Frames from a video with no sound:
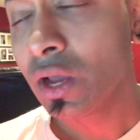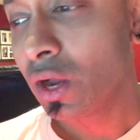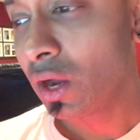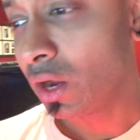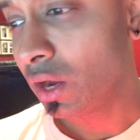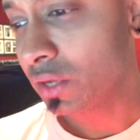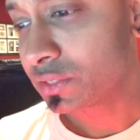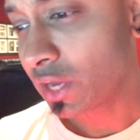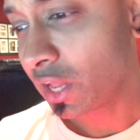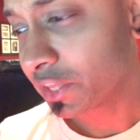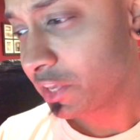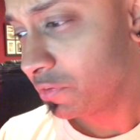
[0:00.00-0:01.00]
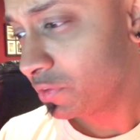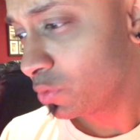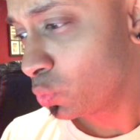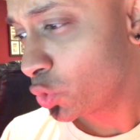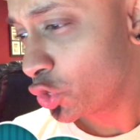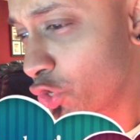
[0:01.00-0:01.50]
It's I'll Give You the
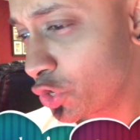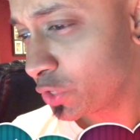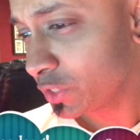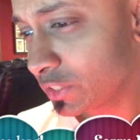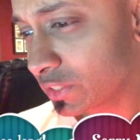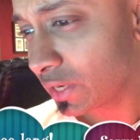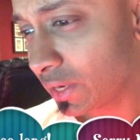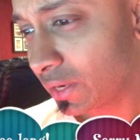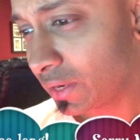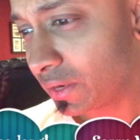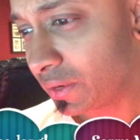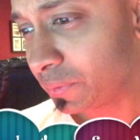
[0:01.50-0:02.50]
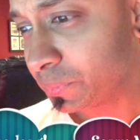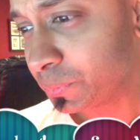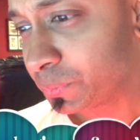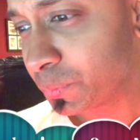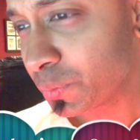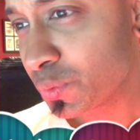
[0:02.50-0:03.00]
World.
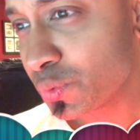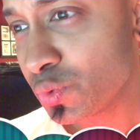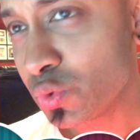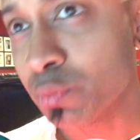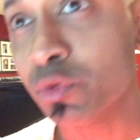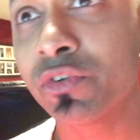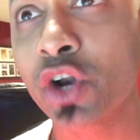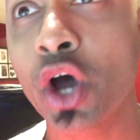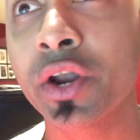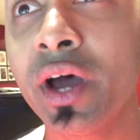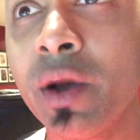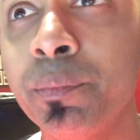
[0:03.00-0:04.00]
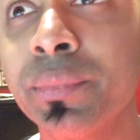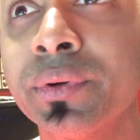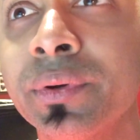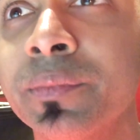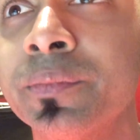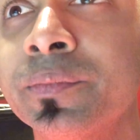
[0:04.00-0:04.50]
Moving on up.
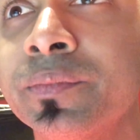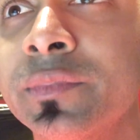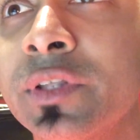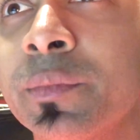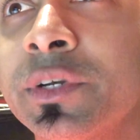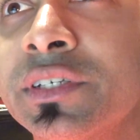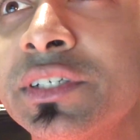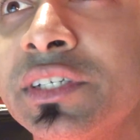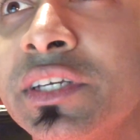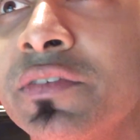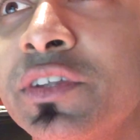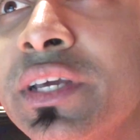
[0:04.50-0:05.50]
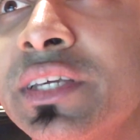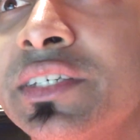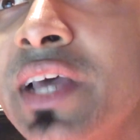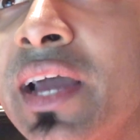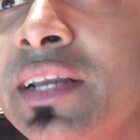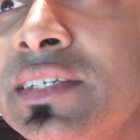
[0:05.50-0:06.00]
Let me just give you the
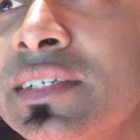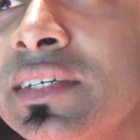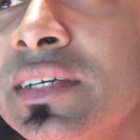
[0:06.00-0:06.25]
exact